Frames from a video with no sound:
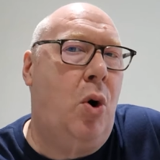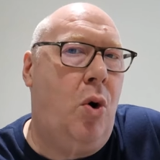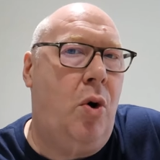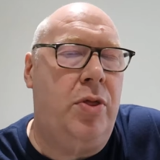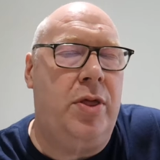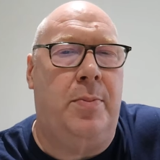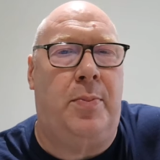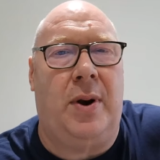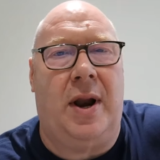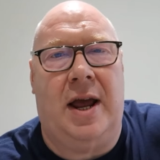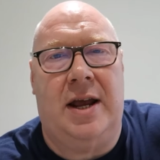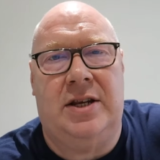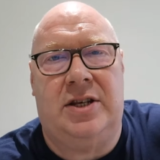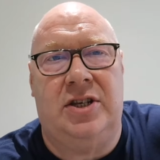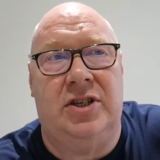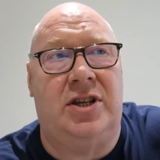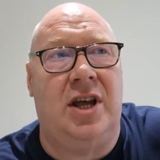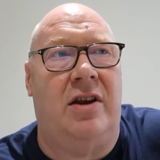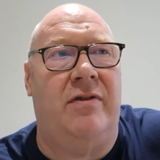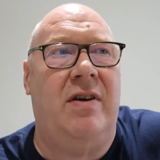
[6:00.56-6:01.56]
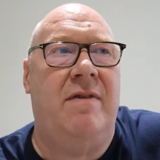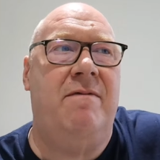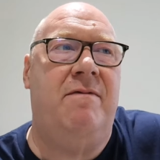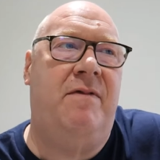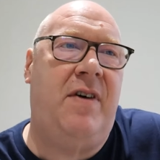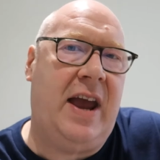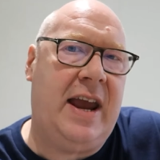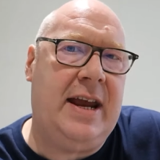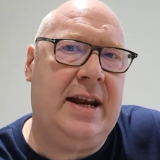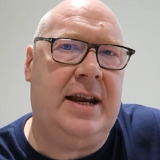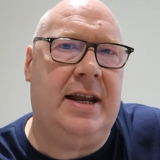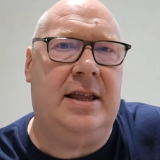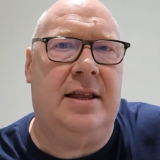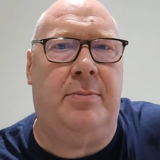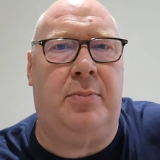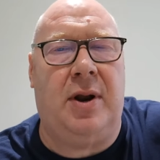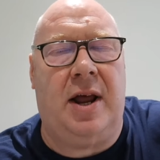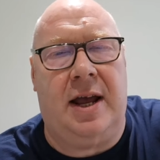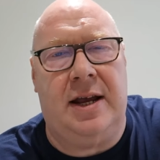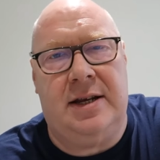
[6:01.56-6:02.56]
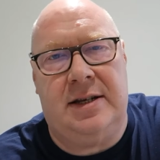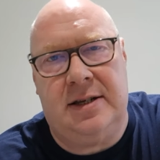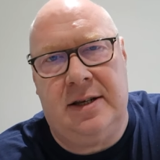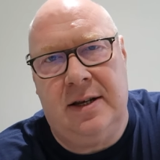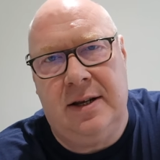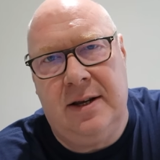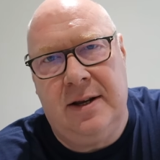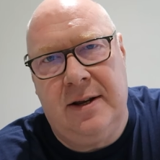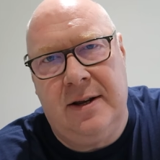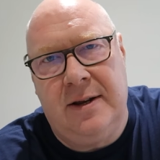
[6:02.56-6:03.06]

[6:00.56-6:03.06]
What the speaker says: bought the place instead of invading the place.